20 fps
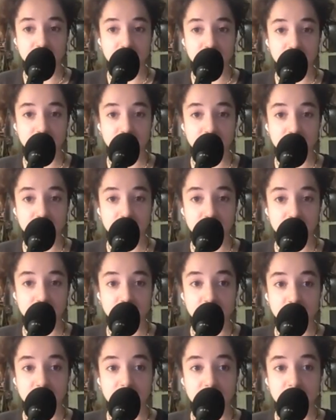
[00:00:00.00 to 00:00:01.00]

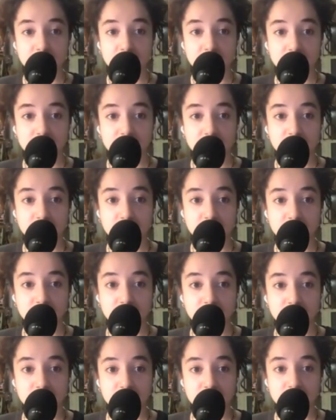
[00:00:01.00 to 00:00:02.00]

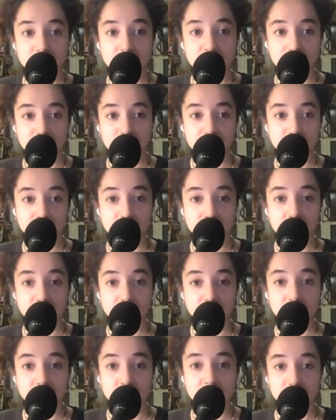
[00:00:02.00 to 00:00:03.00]

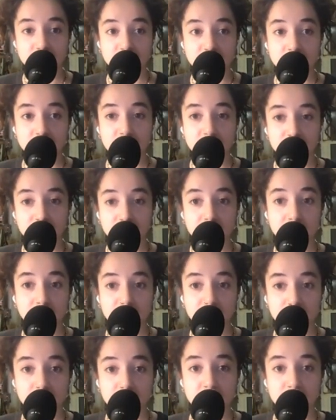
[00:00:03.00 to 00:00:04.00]

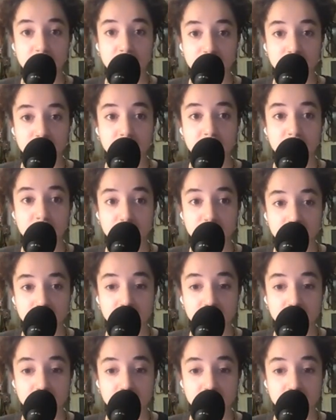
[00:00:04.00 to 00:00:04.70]
This person isn't speaking.